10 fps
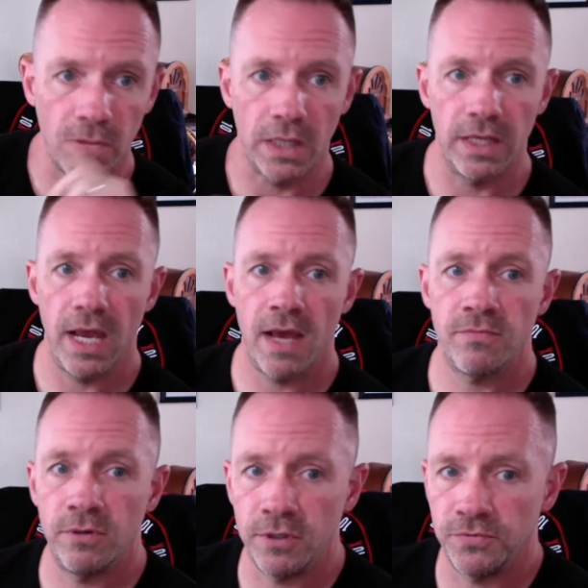they have
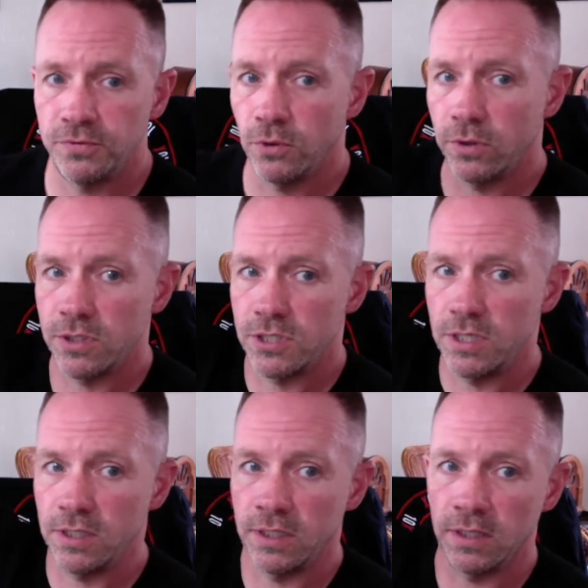literally floor to
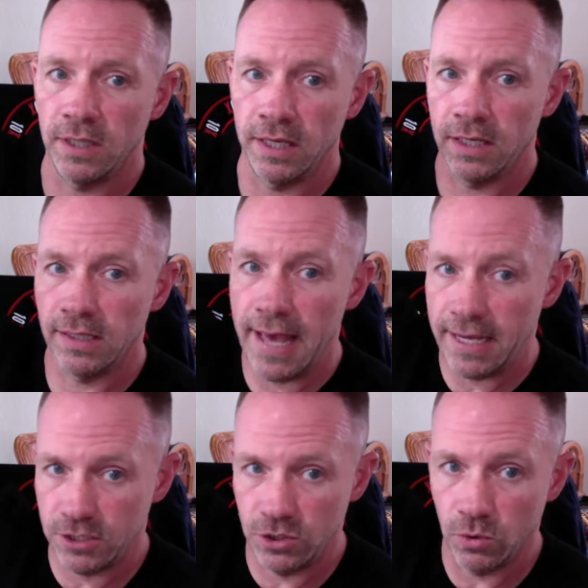ceiling like
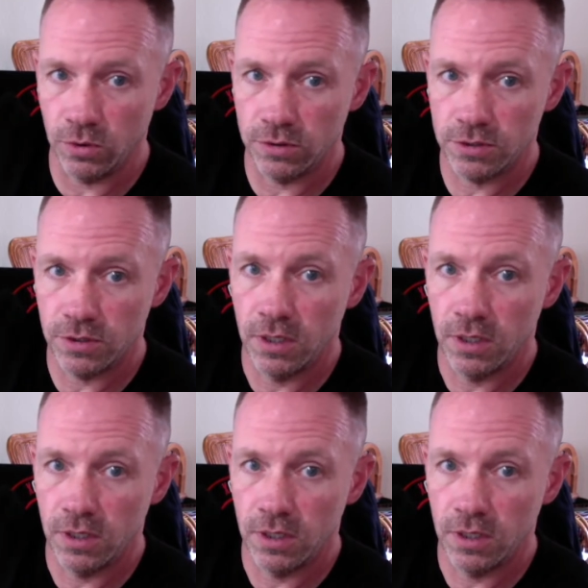glass doors